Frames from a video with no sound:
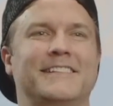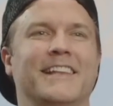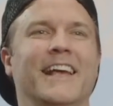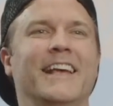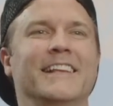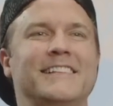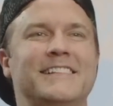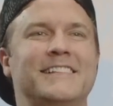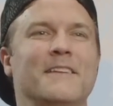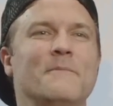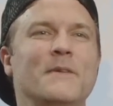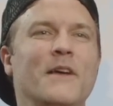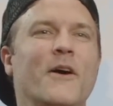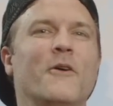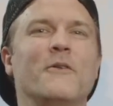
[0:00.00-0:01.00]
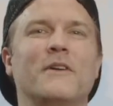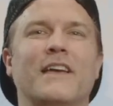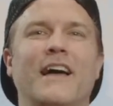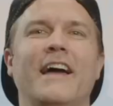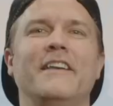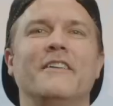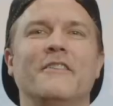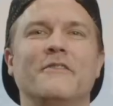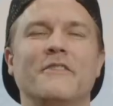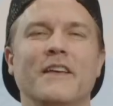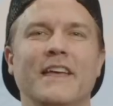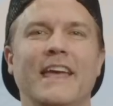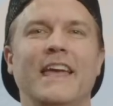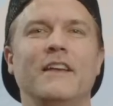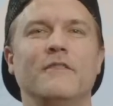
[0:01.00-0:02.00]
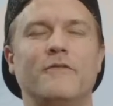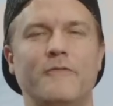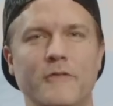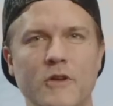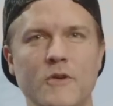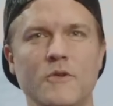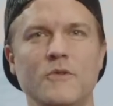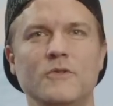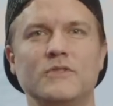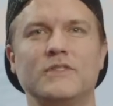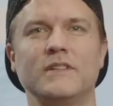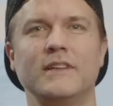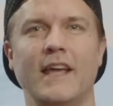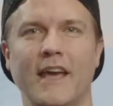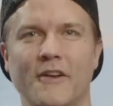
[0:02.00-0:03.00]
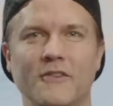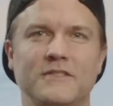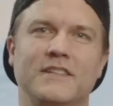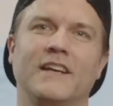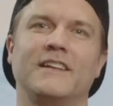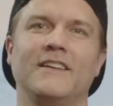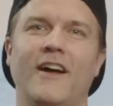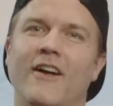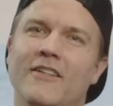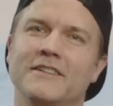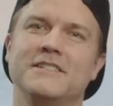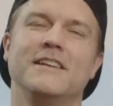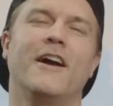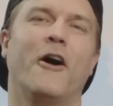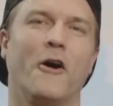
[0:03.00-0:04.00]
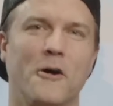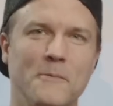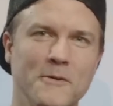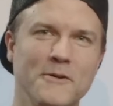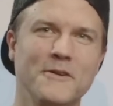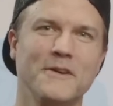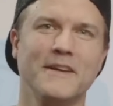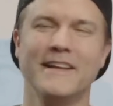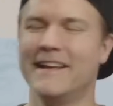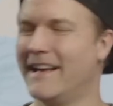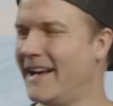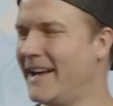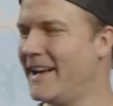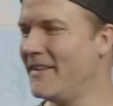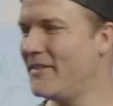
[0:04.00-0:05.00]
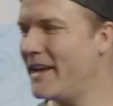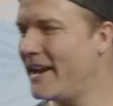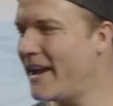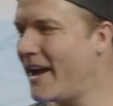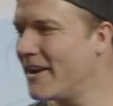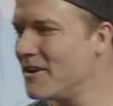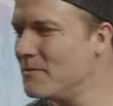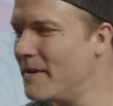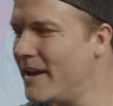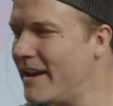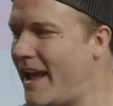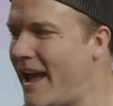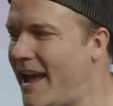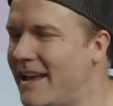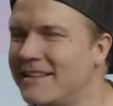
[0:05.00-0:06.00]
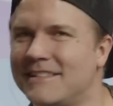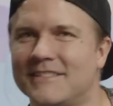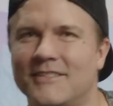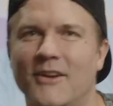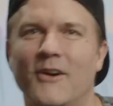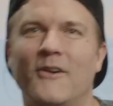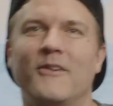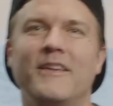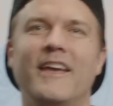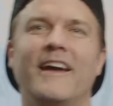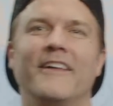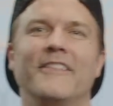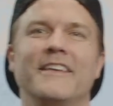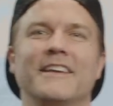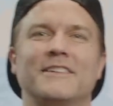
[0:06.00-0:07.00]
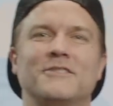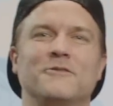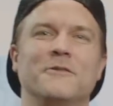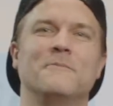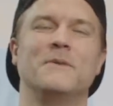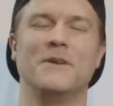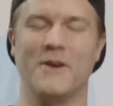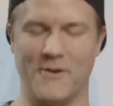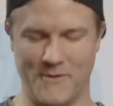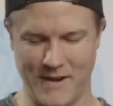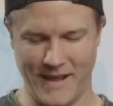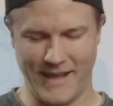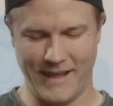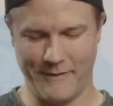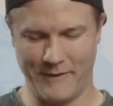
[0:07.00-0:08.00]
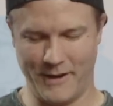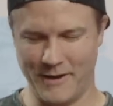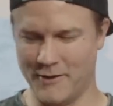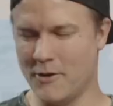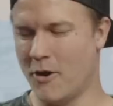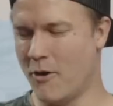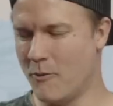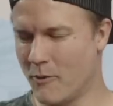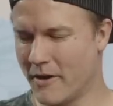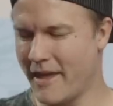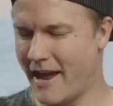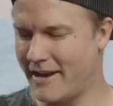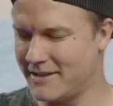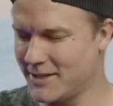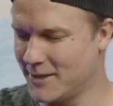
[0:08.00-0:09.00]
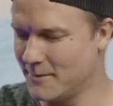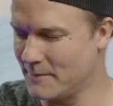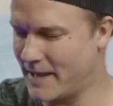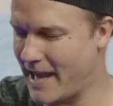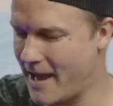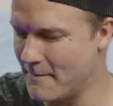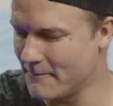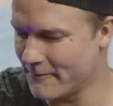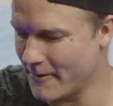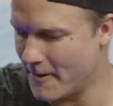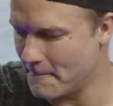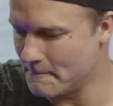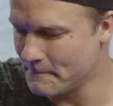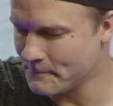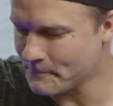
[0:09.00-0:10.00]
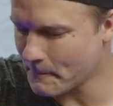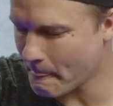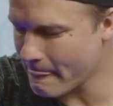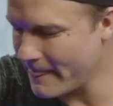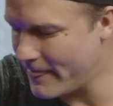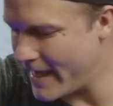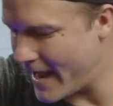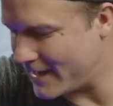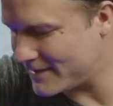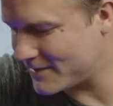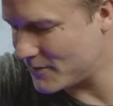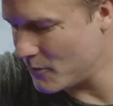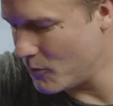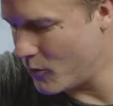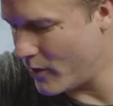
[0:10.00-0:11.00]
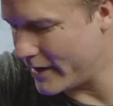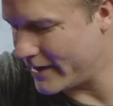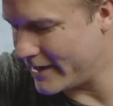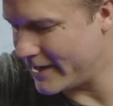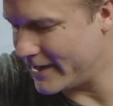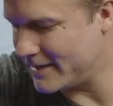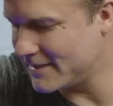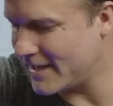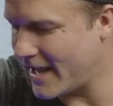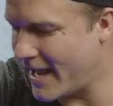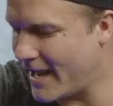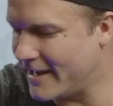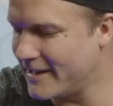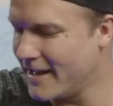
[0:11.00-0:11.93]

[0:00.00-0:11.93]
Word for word: symbiote kind of infused nanotechnology armor uh, that Iron Man has. So, yeah, the extreme biote. If you didn't know where that term came from, that's what it is. And,